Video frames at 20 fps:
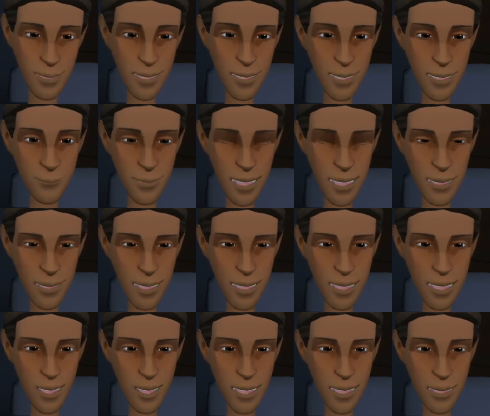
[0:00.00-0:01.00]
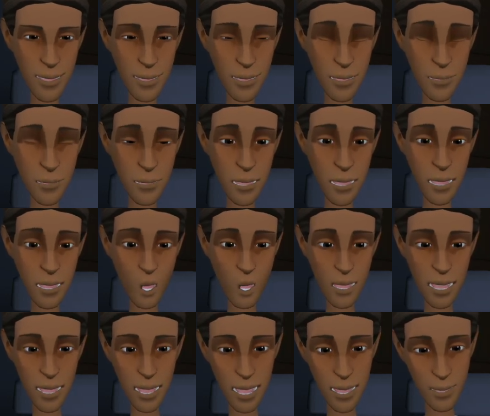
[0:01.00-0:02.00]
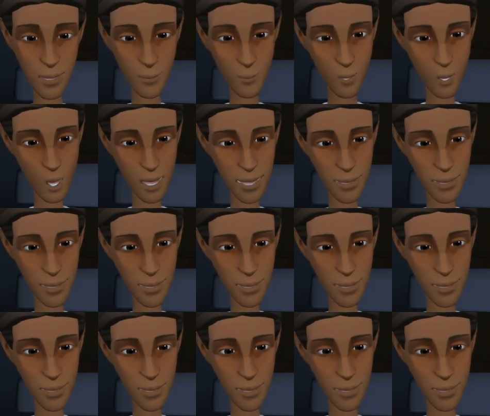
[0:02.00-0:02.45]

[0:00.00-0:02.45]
An administrator assigns security roles